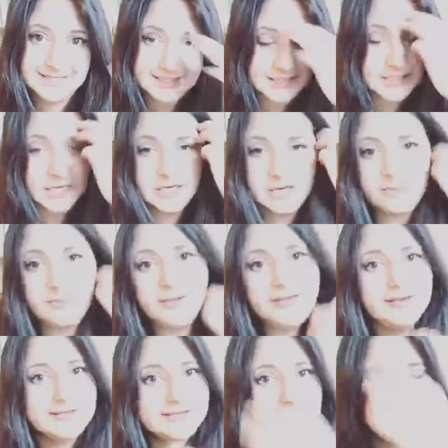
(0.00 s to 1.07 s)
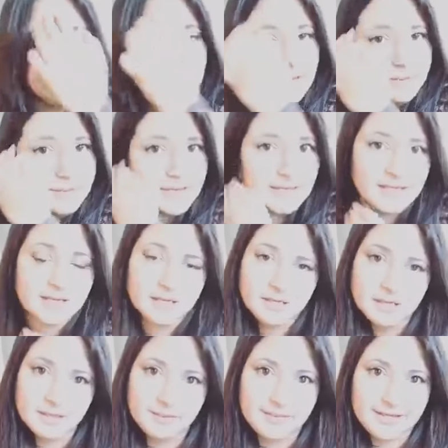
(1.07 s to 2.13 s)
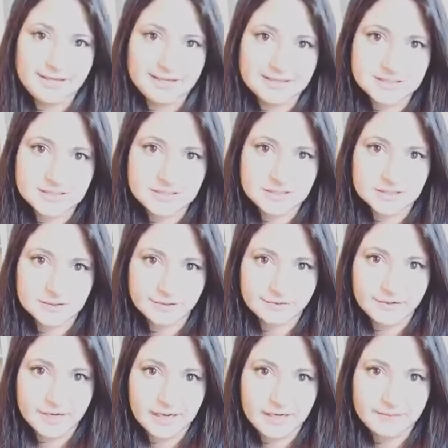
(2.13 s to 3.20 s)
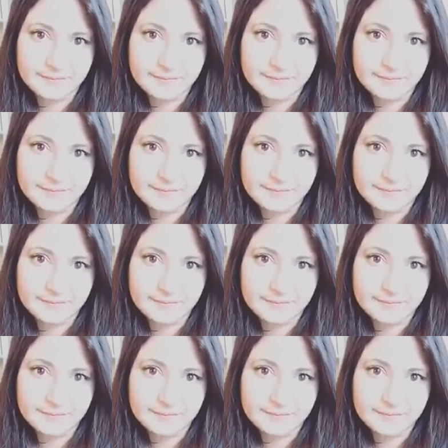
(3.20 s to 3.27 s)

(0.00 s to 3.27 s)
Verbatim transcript: is going to be an Islamic beast. All right.